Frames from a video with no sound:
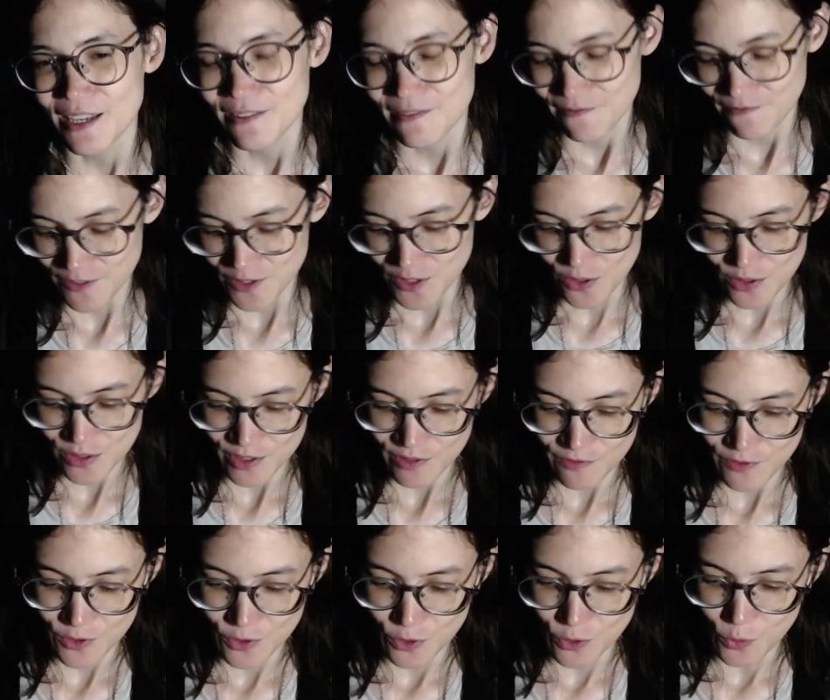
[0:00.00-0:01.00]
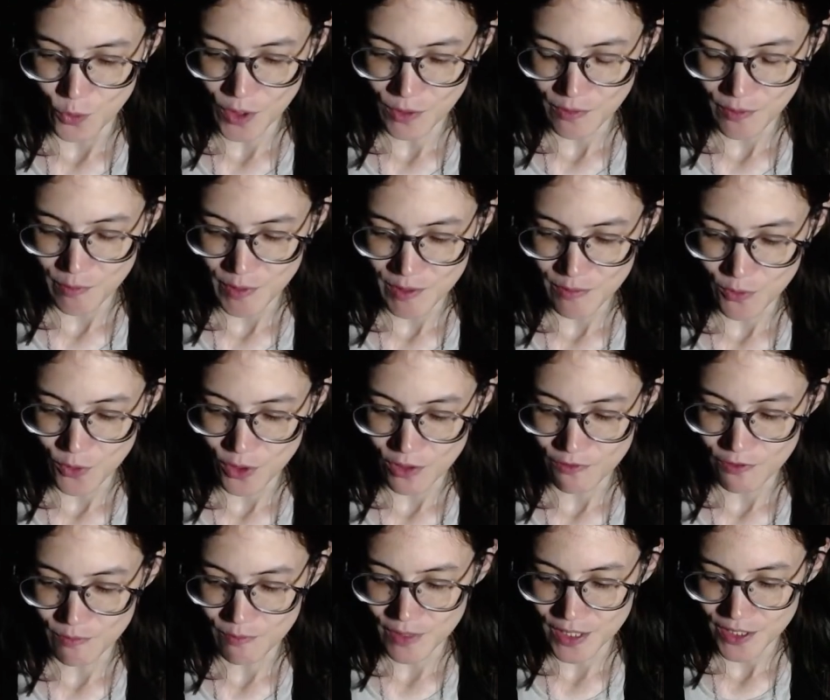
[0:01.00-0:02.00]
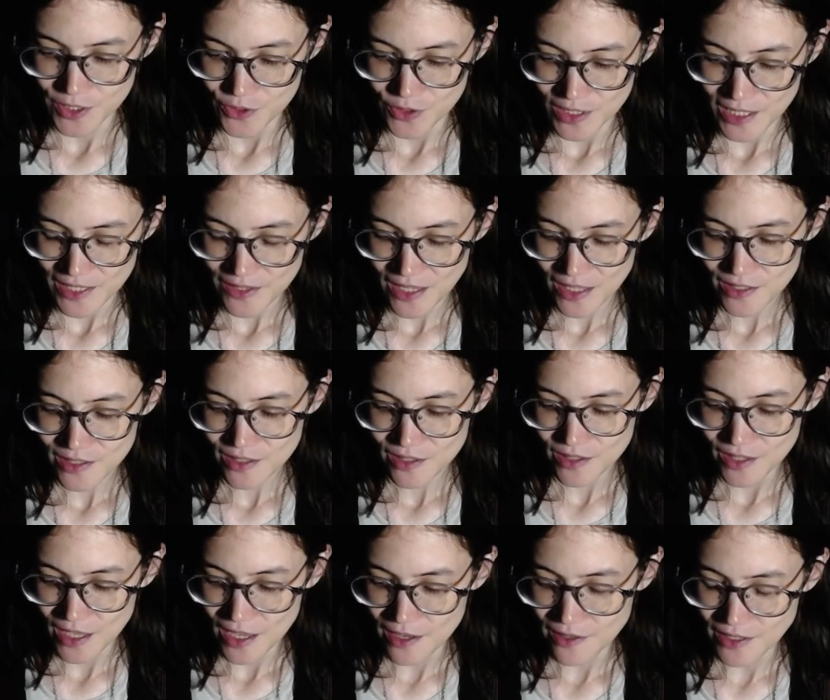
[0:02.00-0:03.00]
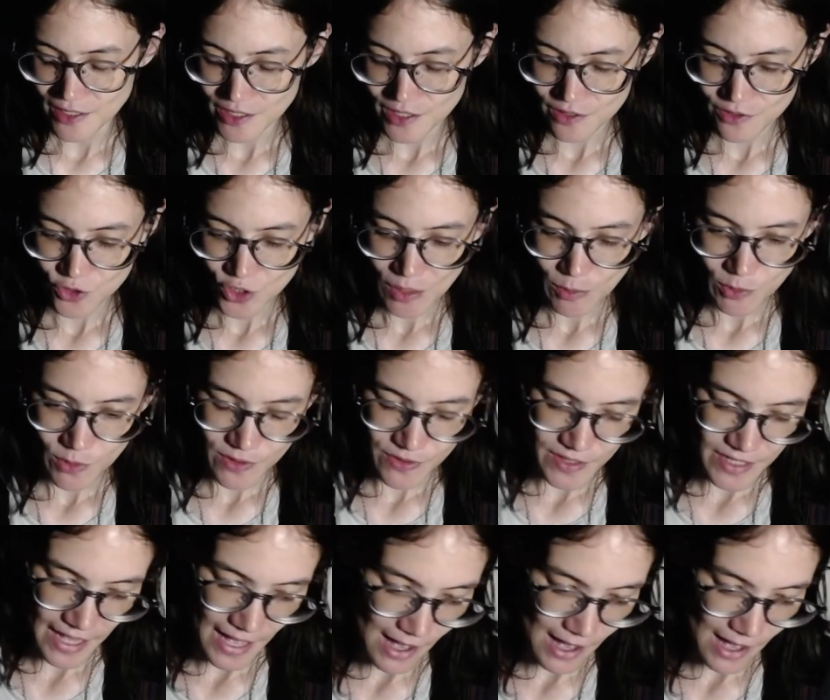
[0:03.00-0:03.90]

For those of you who want a bit more of a mystery, like that's the thing, that's the trouble with the